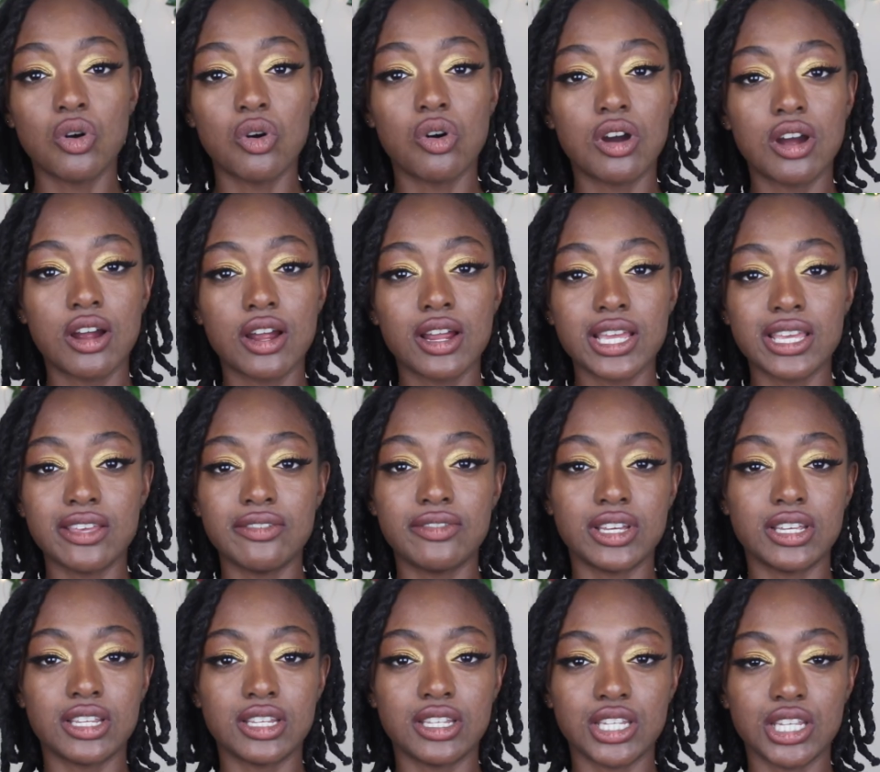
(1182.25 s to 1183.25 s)
or
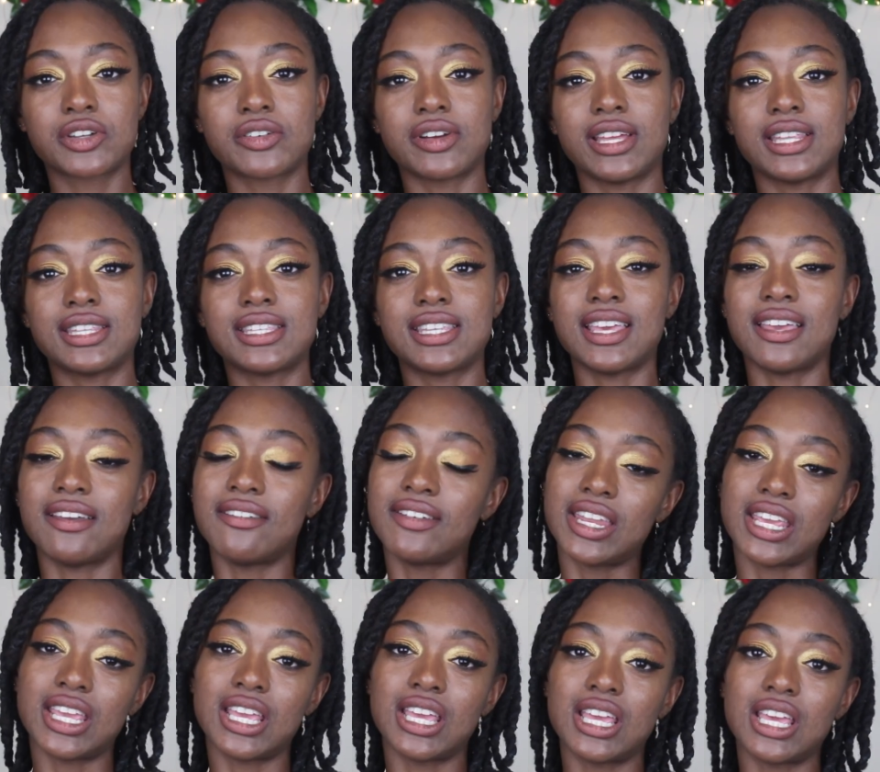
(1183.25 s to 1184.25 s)
even
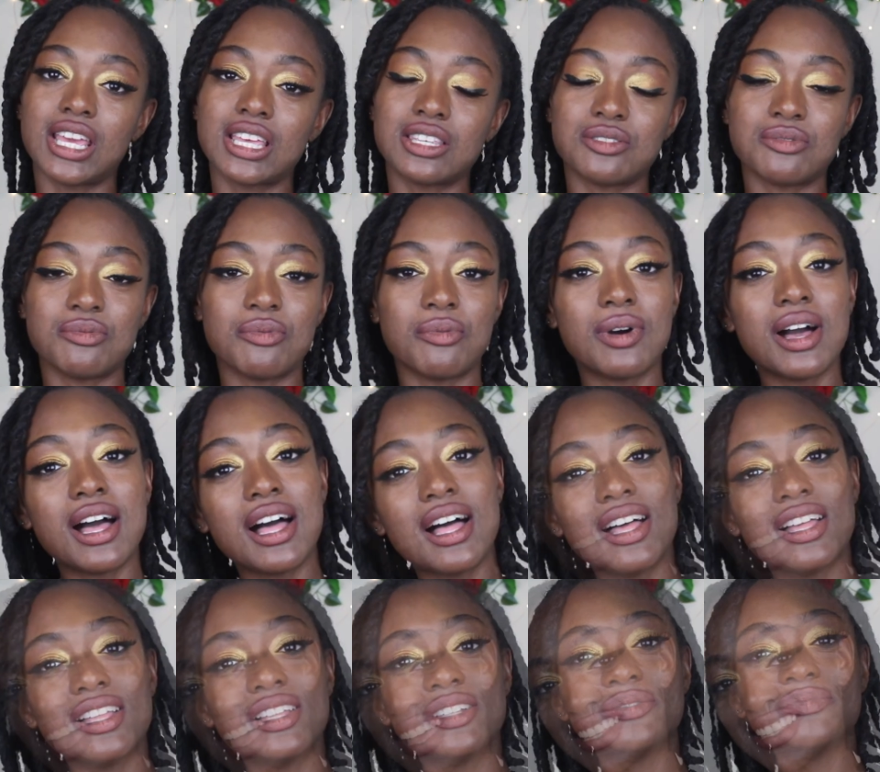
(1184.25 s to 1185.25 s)
creativity as
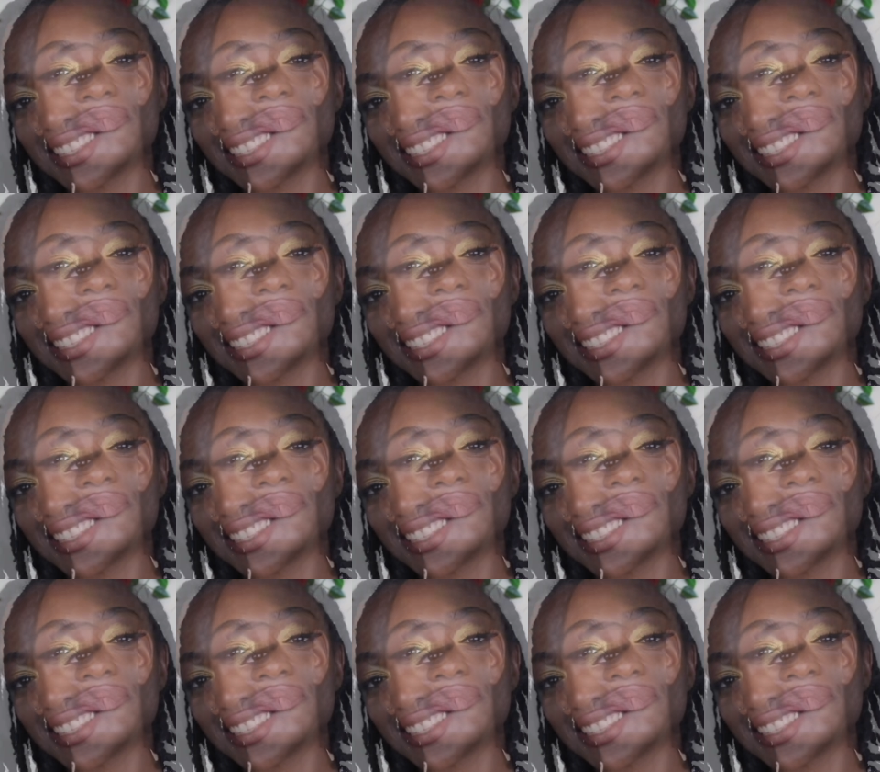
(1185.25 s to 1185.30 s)
well.